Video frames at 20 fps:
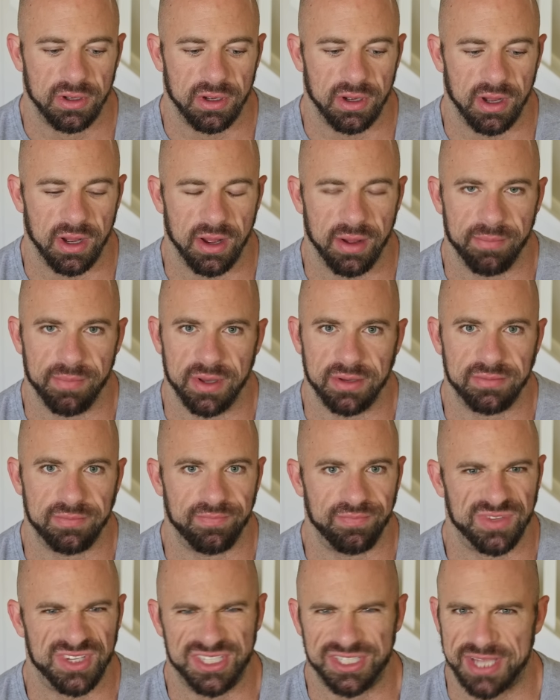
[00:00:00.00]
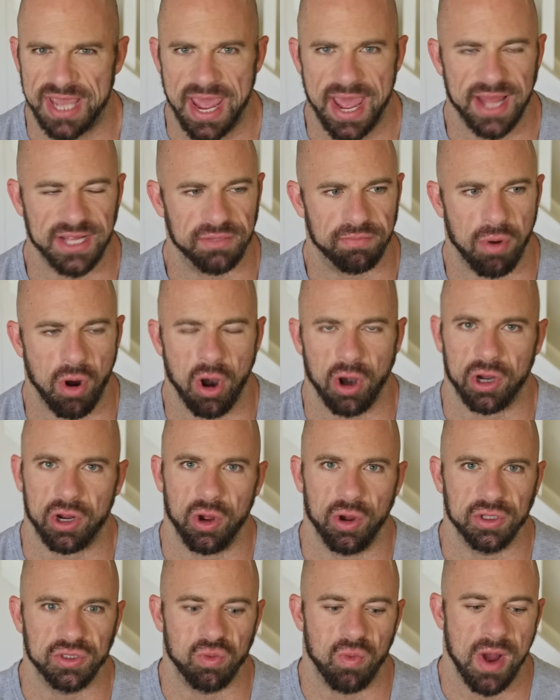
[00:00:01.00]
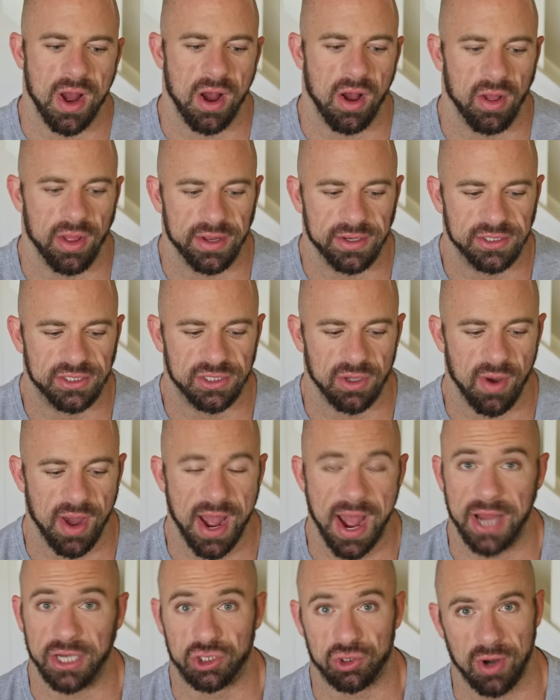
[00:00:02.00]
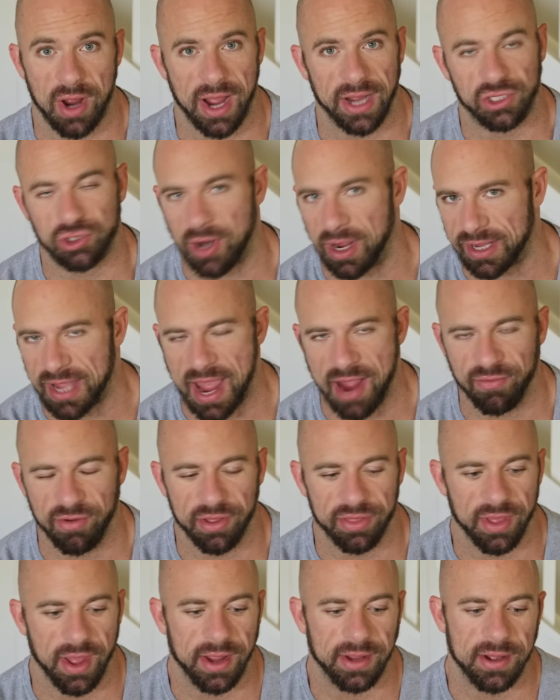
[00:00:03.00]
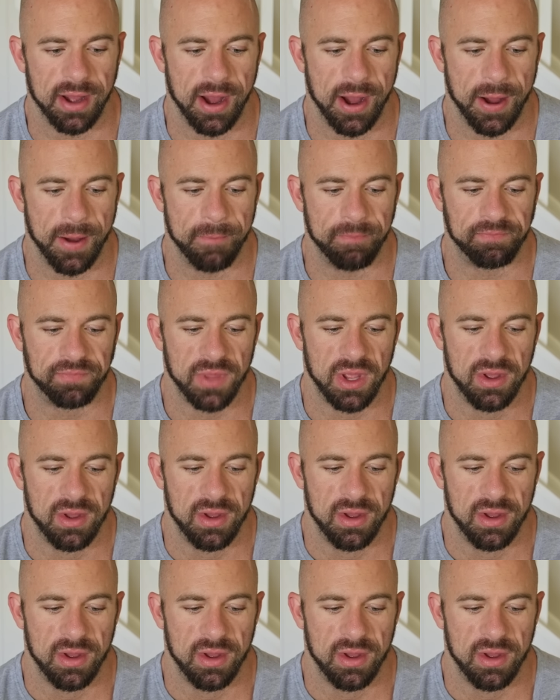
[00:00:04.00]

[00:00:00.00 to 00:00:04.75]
Um, it scans barcodes well, and so I, I, tra I track everything. Um,